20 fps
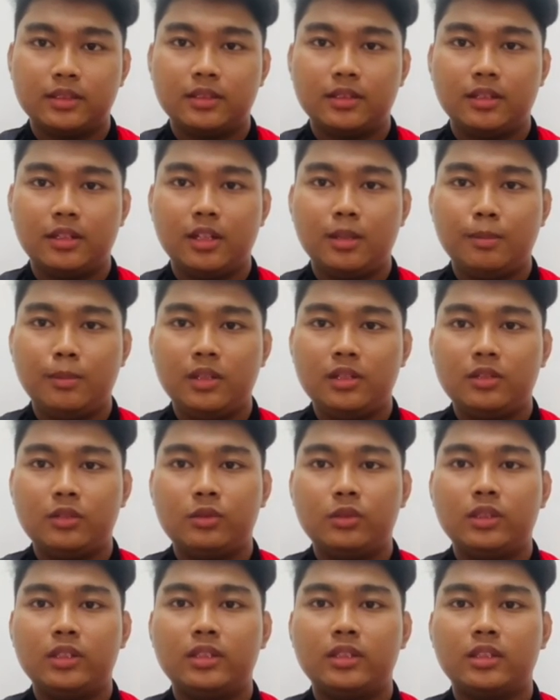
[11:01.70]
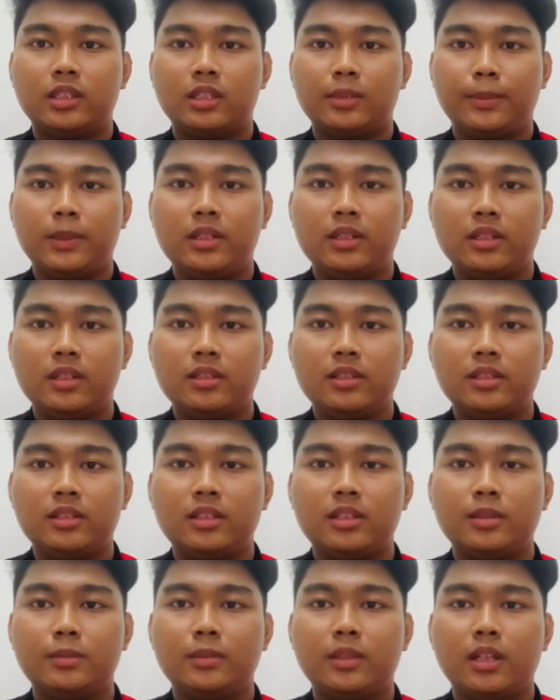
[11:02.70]
damage to the suspension
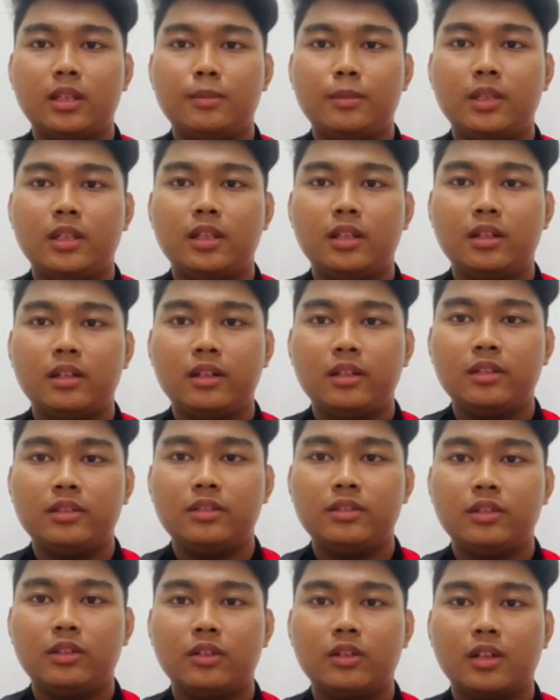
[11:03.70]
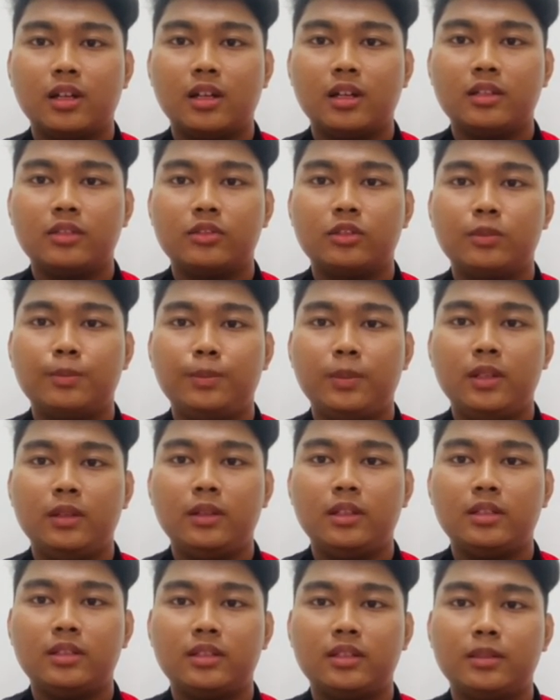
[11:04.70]
system can be increased your car stopping
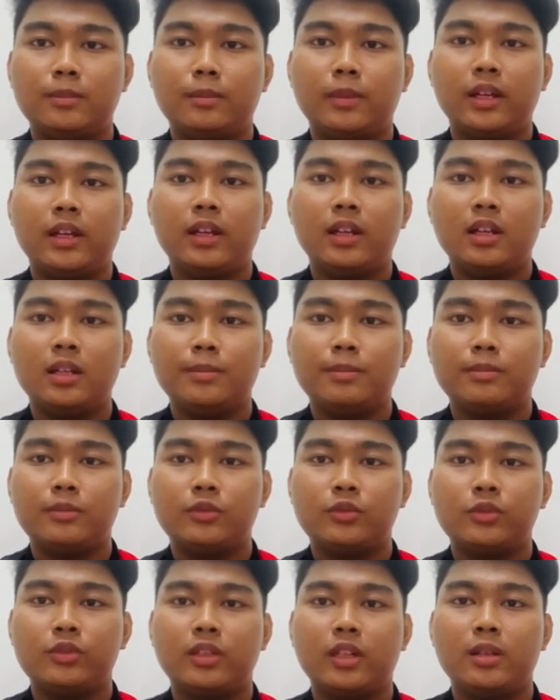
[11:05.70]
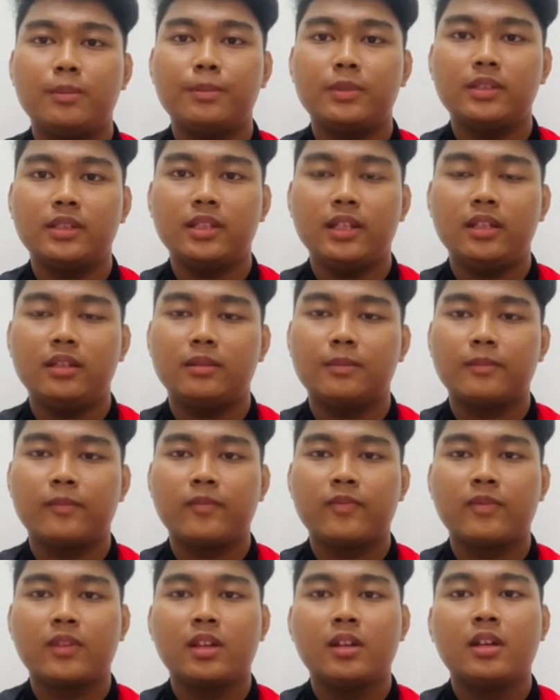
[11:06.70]
distance by up to 10%.
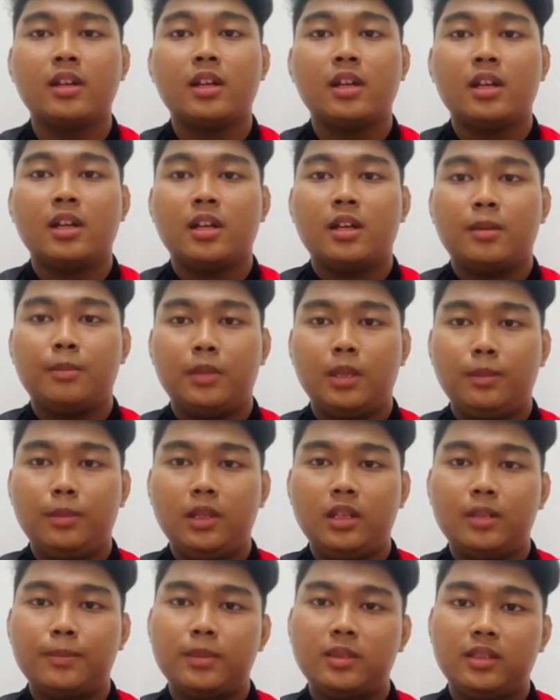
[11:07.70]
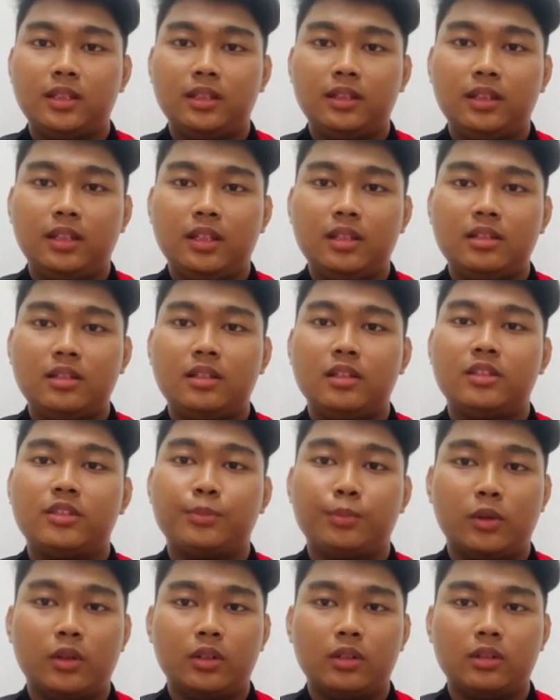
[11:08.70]
Maybe the percentage is
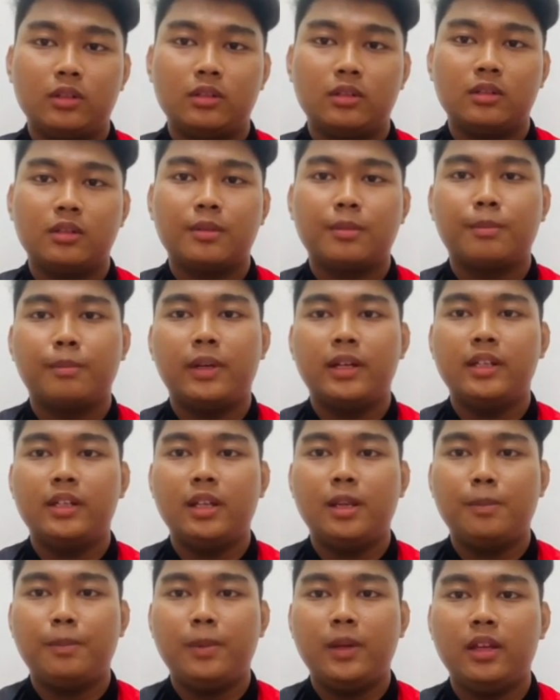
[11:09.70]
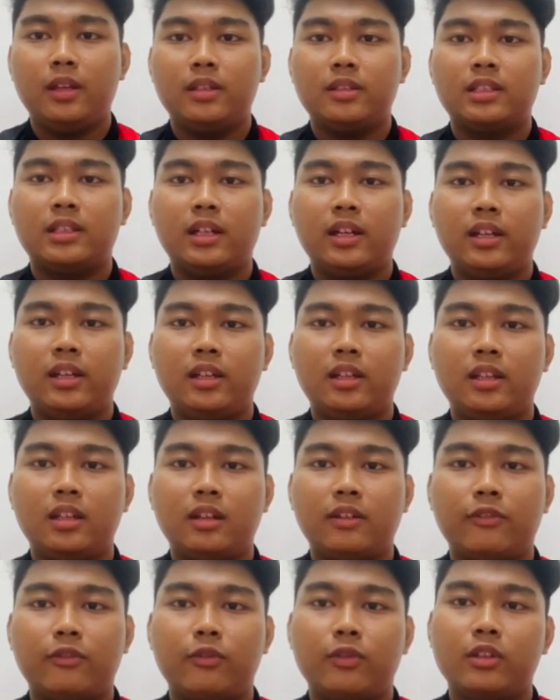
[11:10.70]
small, but the impact is high enough
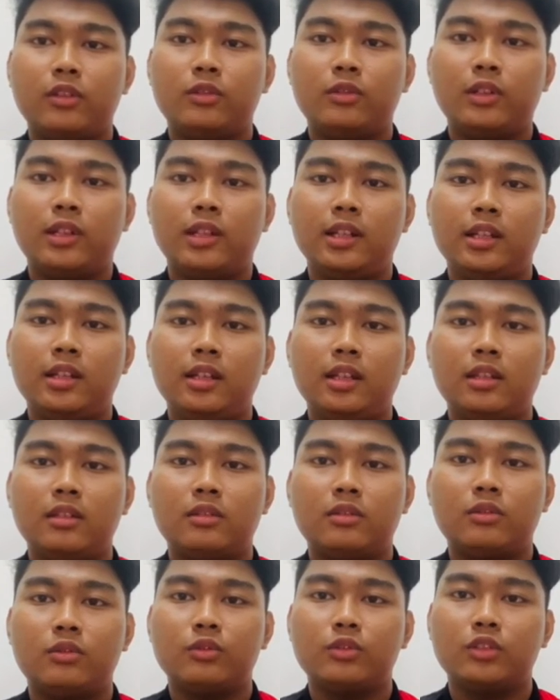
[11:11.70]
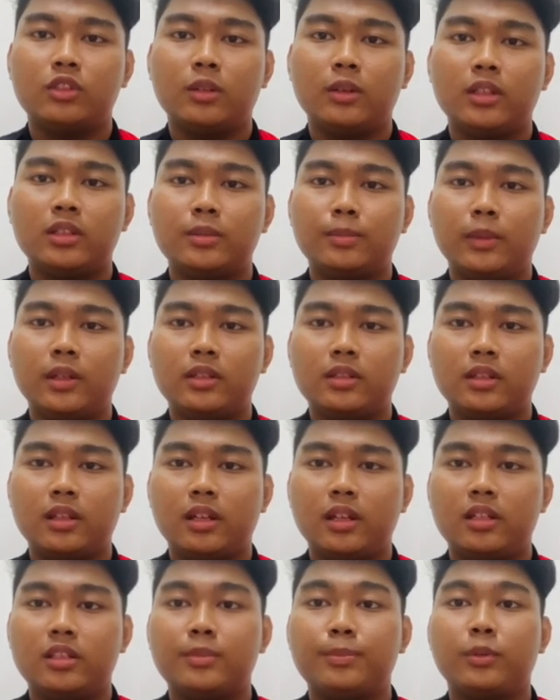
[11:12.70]
where you really need to stop as much
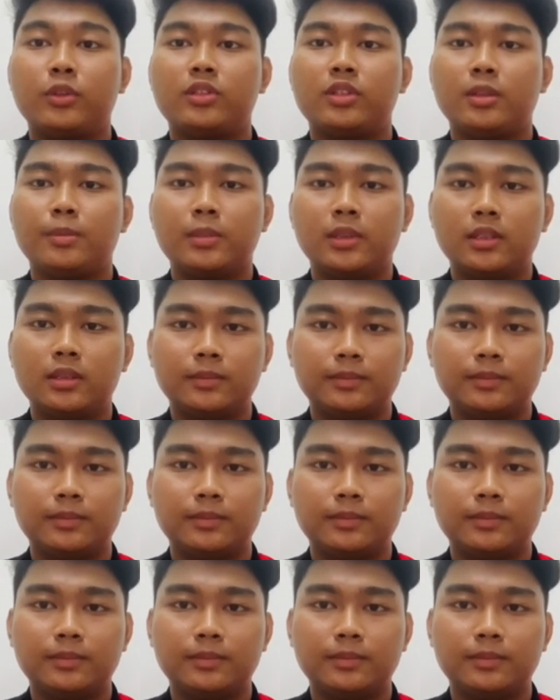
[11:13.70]
as possible.